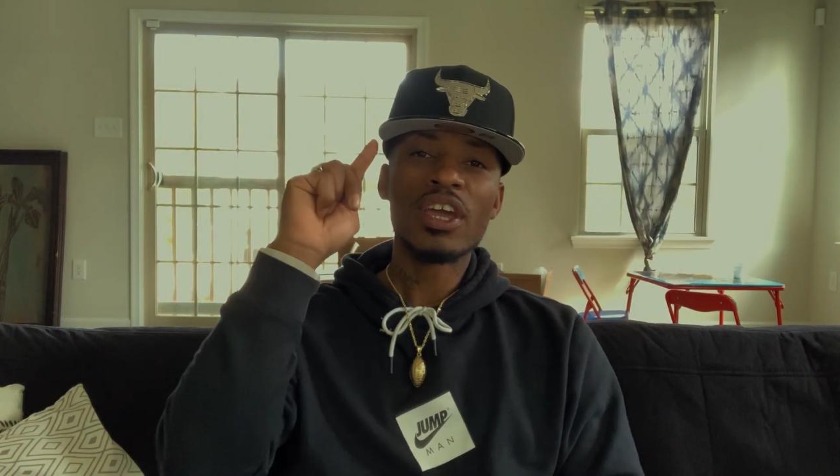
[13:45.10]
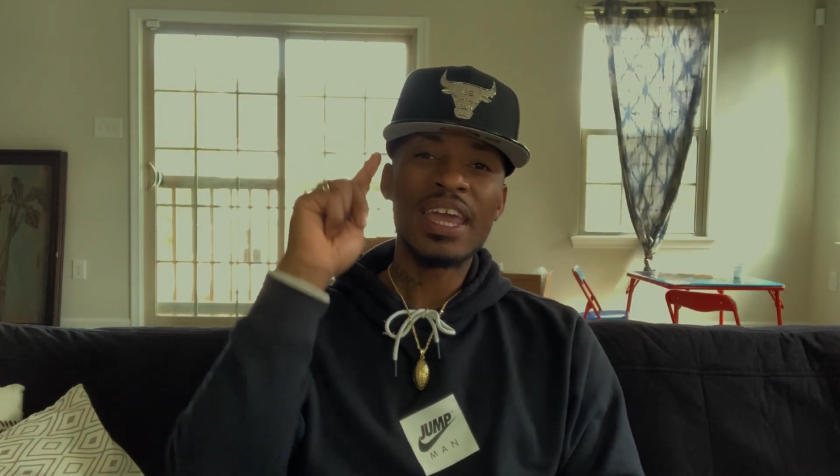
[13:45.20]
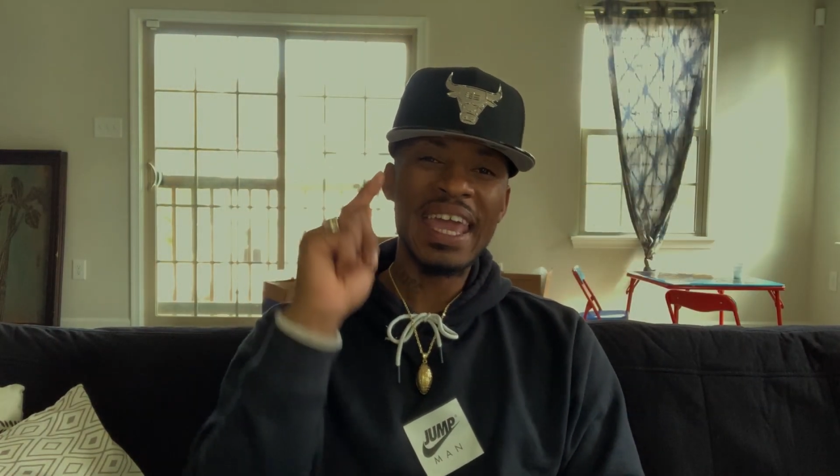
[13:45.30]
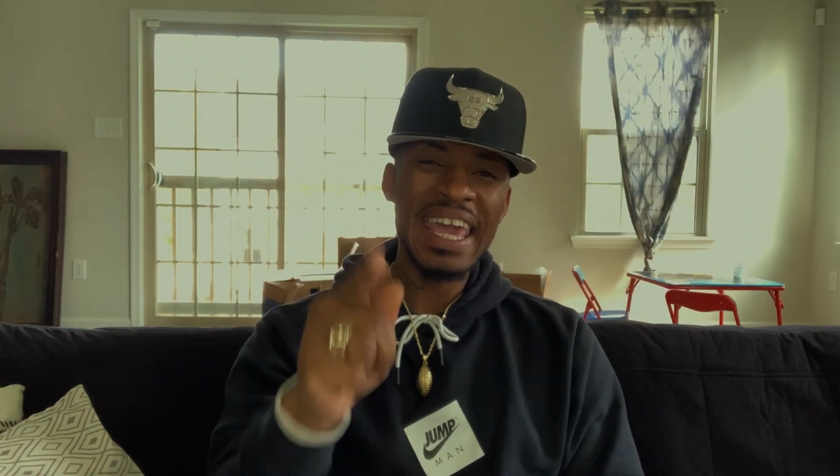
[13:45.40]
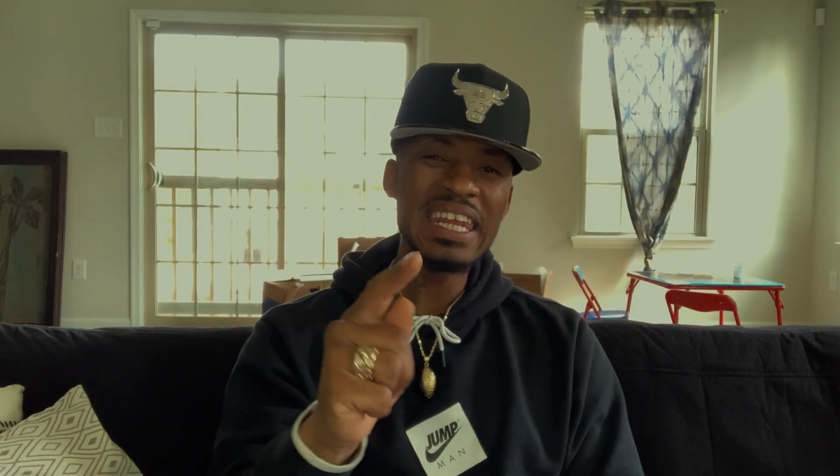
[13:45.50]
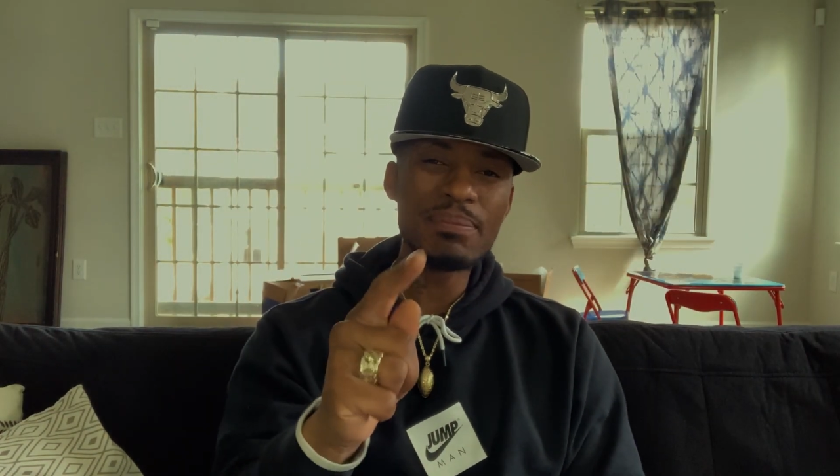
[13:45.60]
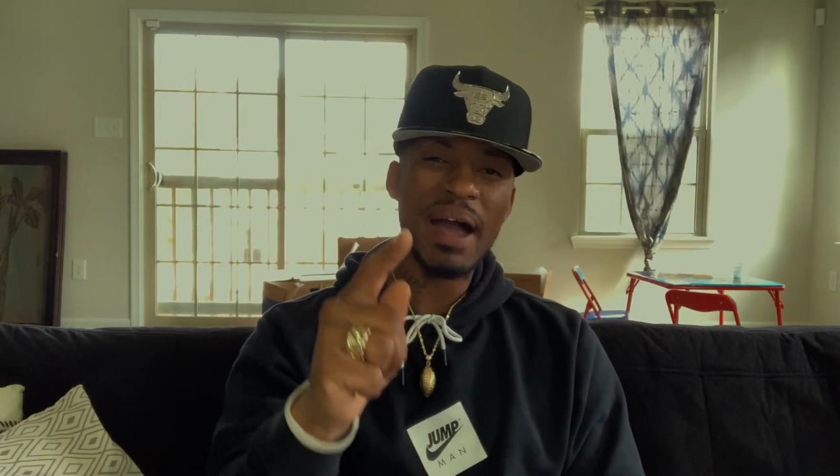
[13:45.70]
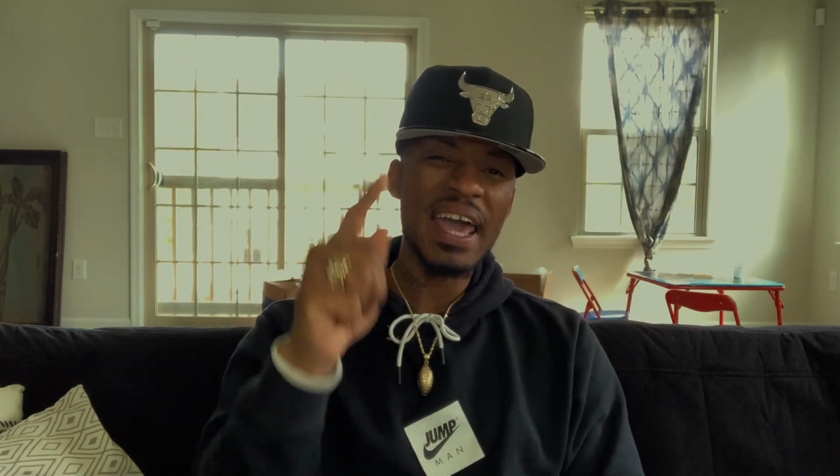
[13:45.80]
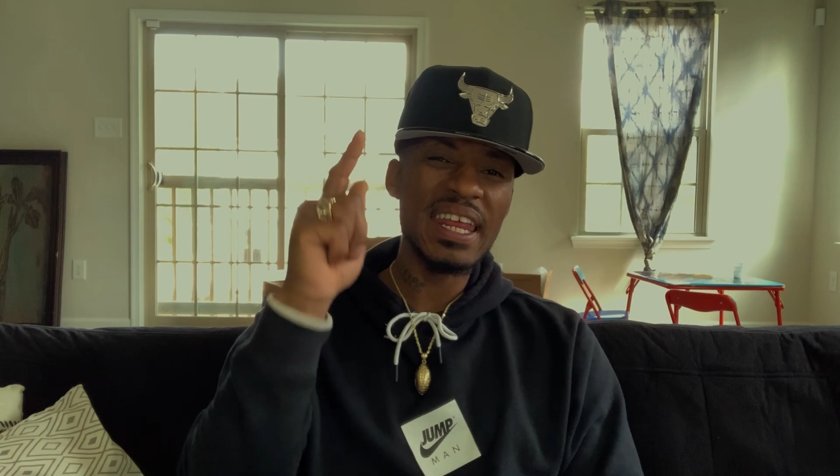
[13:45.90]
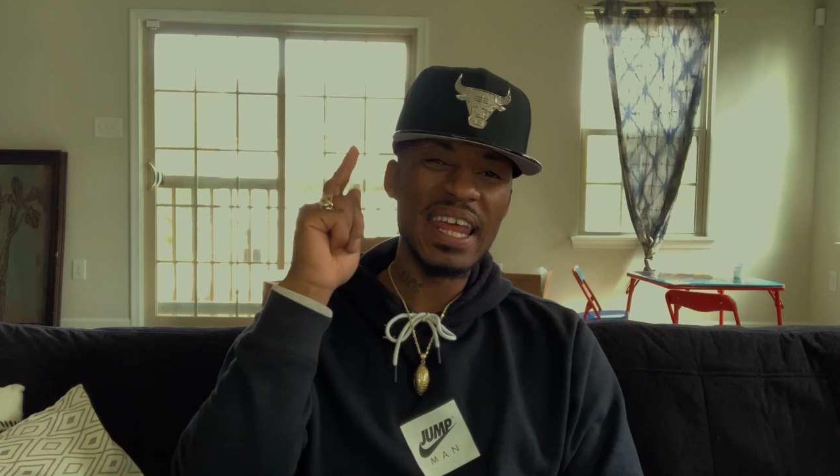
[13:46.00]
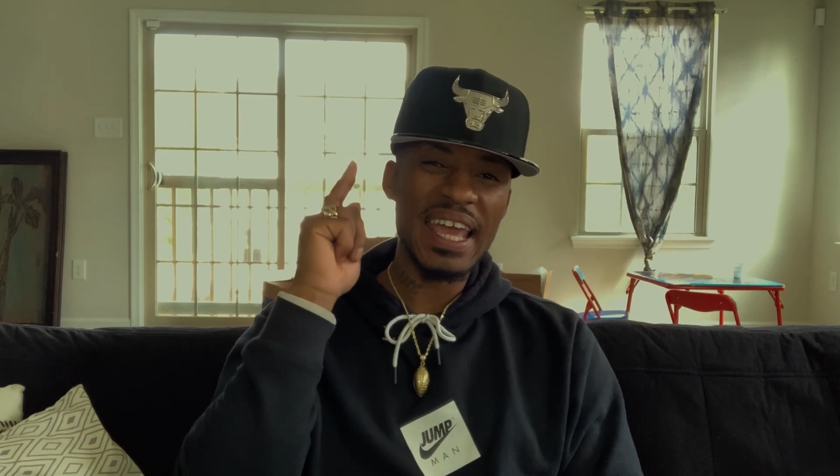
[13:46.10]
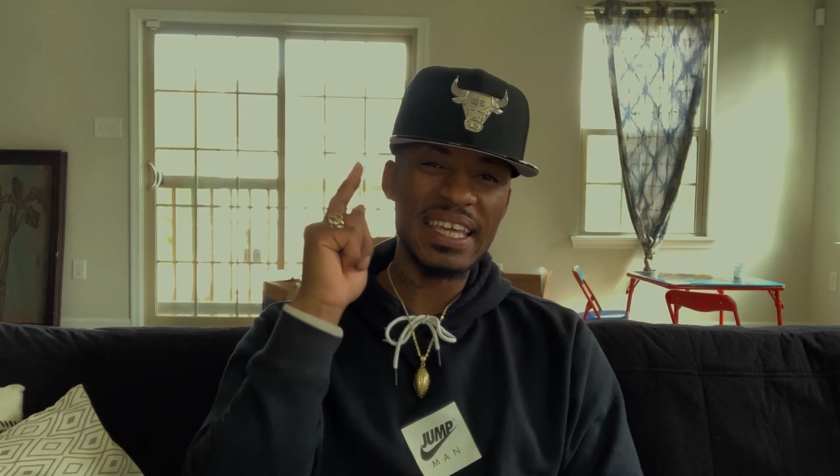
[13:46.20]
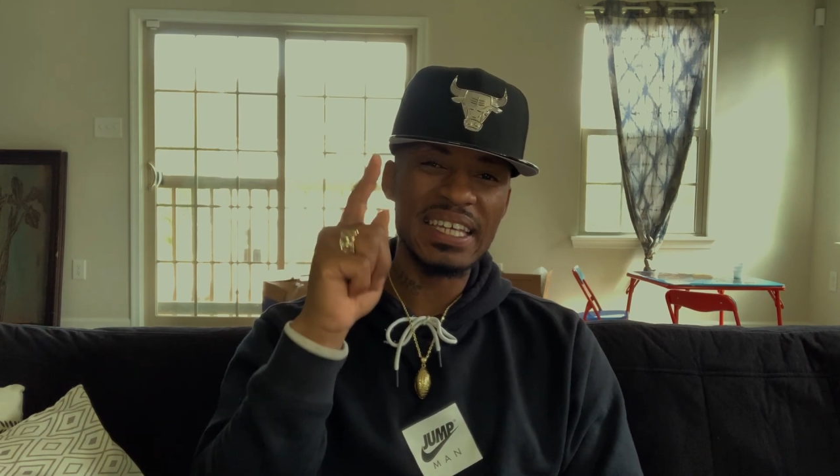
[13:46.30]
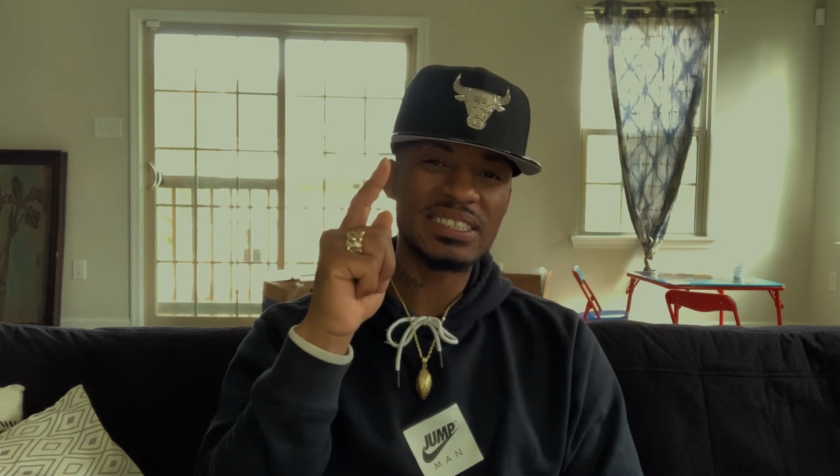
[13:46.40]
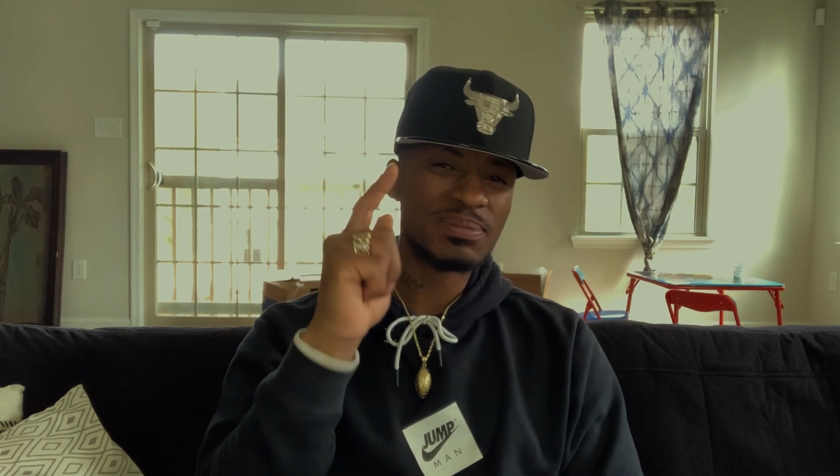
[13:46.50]
Anybody that
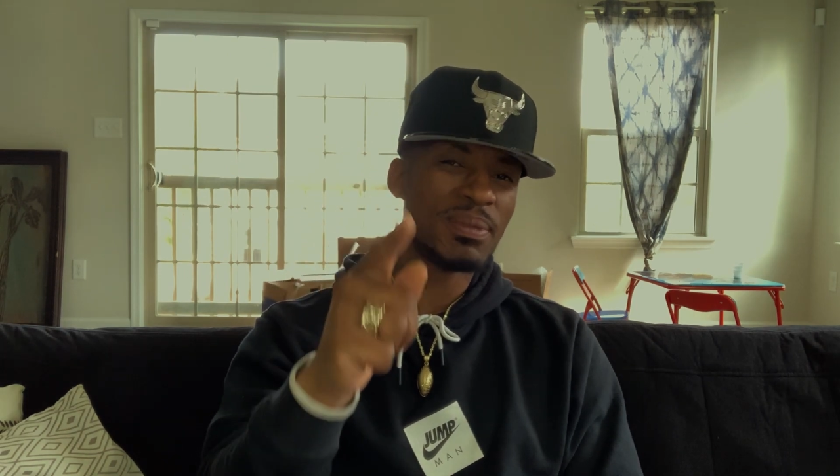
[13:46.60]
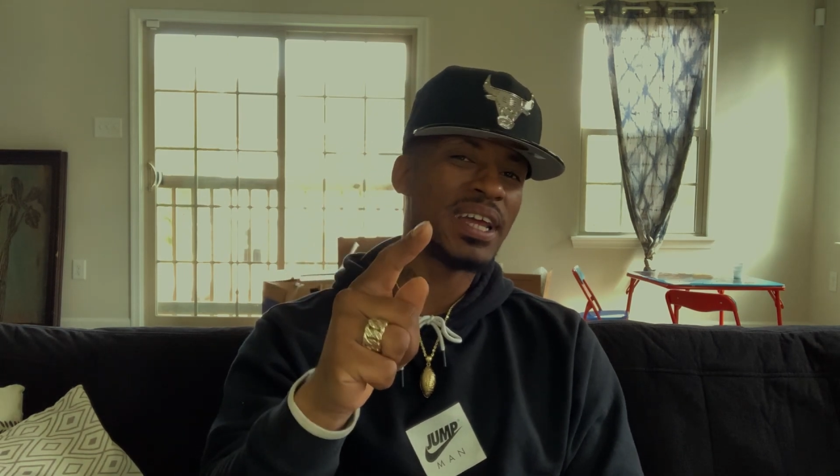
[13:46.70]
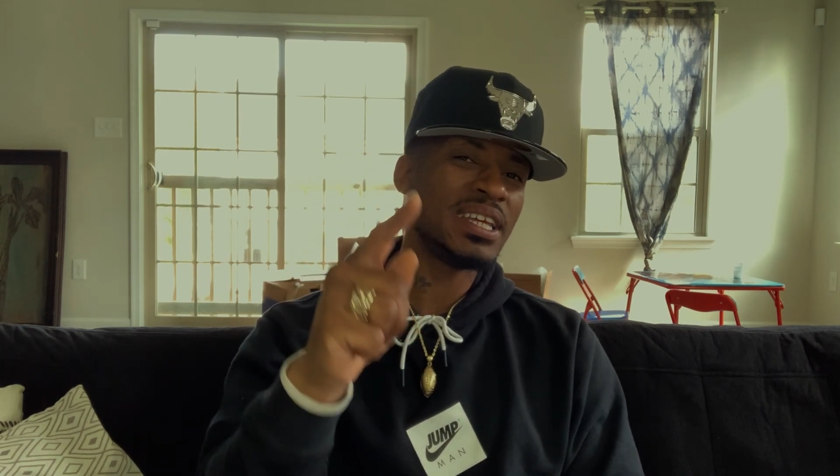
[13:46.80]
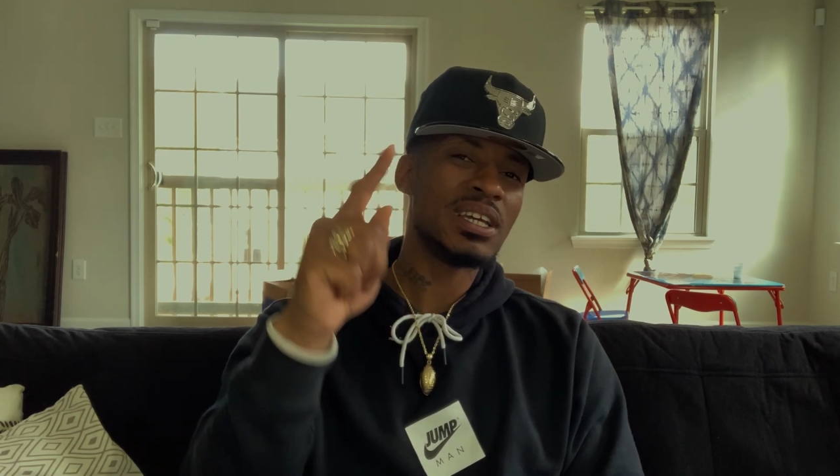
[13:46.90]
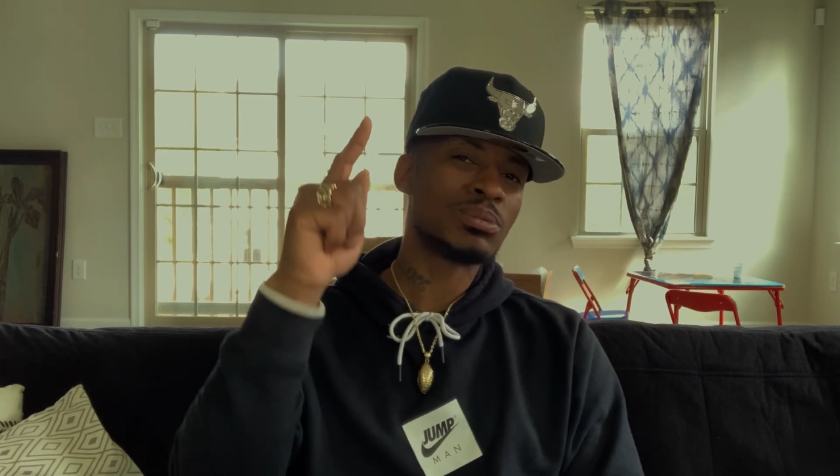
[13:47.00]
gets money,